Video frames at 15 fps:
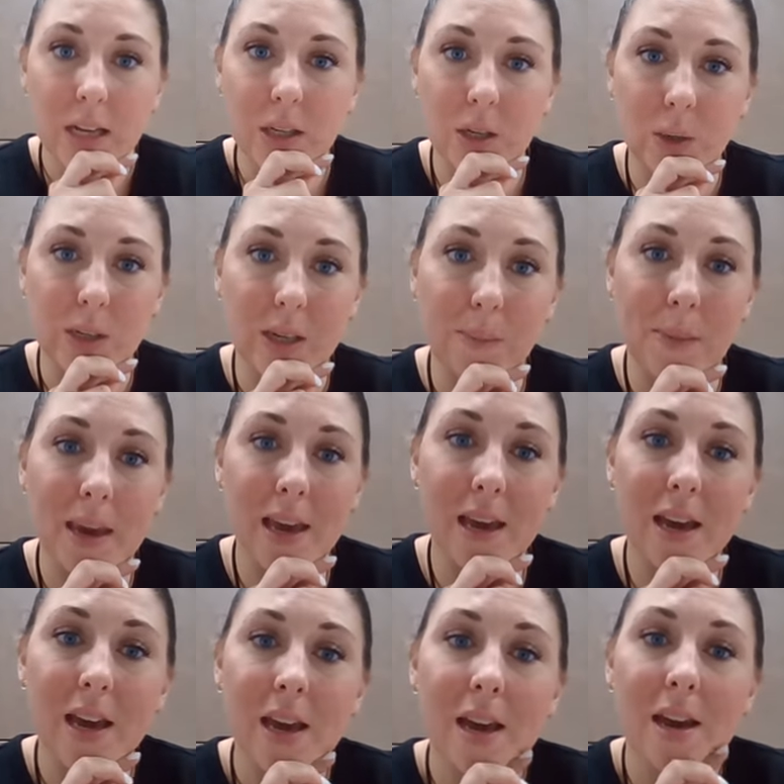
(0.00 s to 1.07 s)
So to
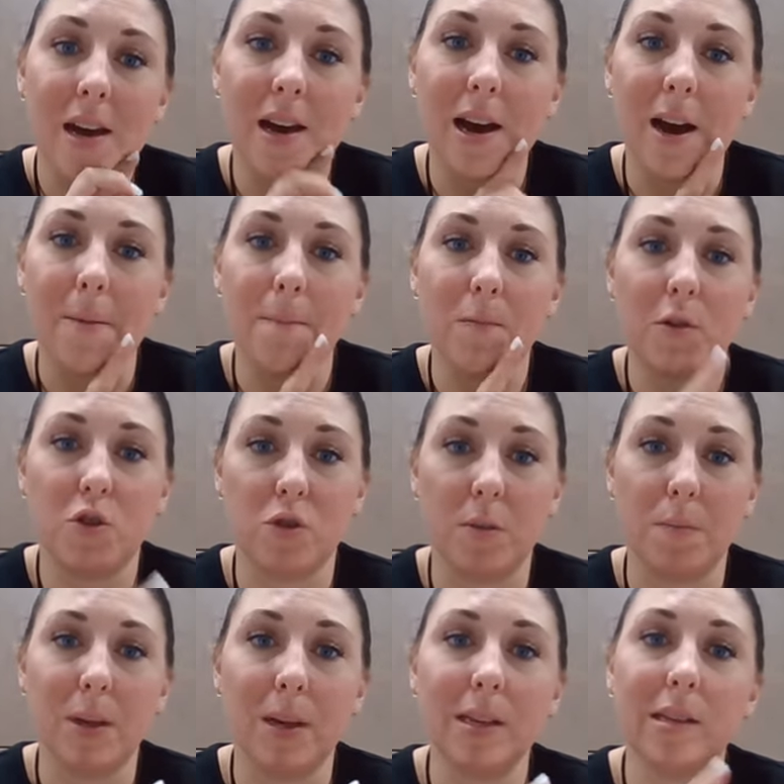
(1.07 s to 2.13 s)
make
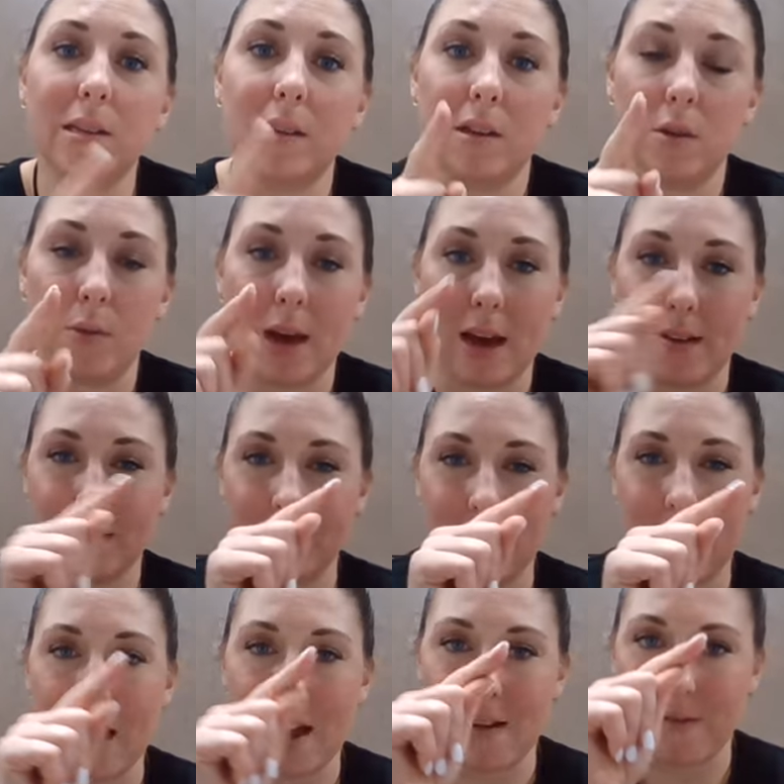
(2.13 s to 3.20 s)
triplets, you have
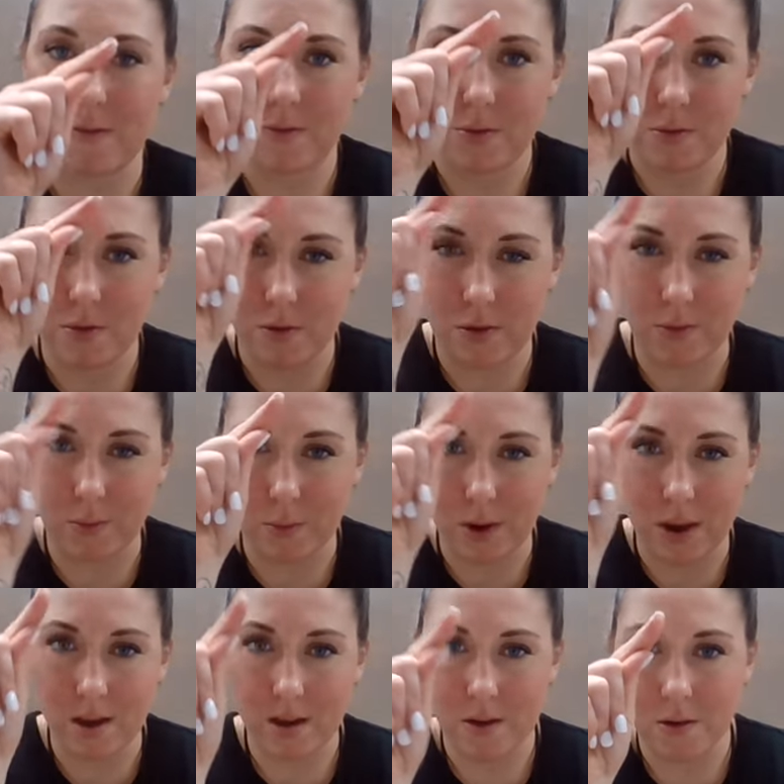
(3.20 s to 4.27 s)
to have the
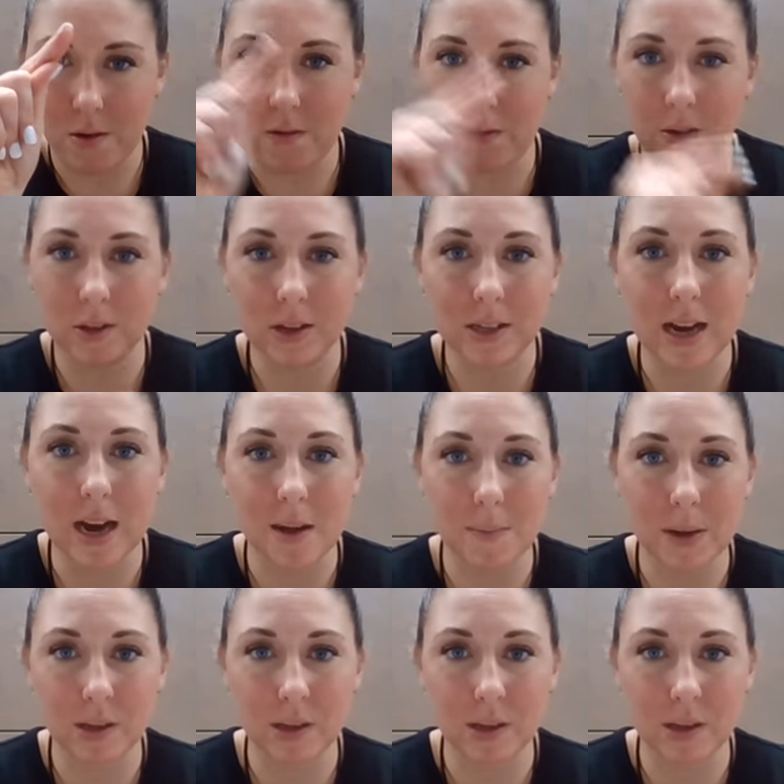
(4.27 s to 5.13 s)
3 over the top.